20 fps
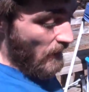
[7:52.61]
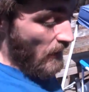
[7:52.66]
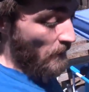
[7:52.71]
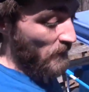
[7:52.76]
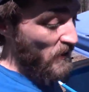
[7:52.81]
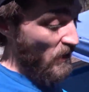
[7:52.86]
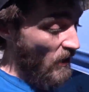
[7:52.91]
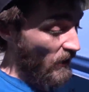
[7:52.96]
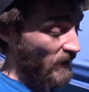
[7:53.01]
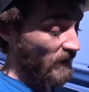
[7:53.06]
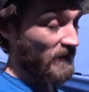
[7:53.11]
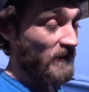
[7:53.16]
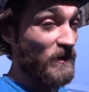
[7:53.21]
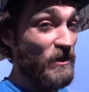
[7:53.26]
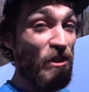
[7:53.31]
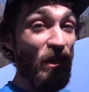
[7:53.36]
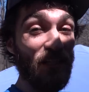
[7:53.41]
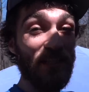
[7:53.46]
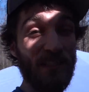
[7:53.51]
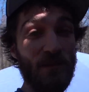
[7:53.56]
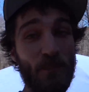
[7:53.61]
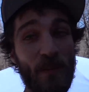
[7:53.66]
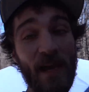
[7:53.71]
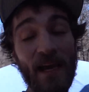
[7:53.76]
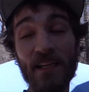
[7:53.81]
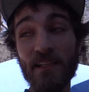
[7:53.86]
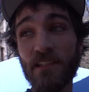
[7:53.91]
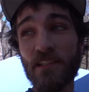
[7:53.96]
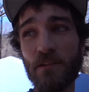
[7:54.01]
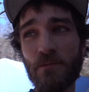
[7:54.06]
I'm talking just the
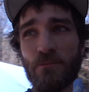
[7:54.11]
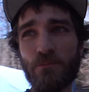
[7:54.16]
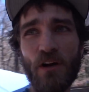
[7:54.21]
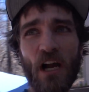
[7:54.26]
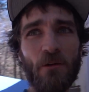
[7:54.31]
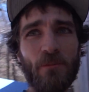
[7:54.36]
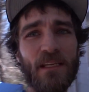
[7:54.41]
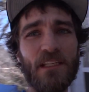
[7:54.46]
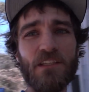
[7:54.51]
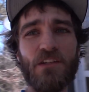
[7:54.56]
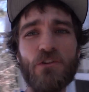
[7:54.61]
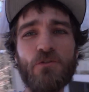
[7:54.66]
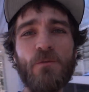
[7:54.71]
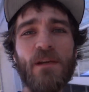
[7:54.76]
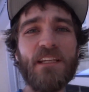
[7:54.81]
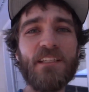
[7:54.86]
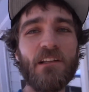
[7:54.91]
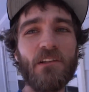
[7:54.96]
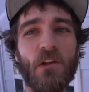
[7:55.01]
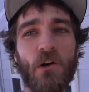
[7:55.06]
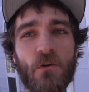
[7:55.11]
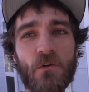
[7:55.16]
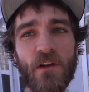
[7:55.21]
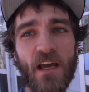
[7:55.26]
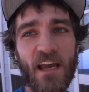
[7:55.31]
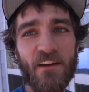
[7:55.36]
past probably 2 weeks alone,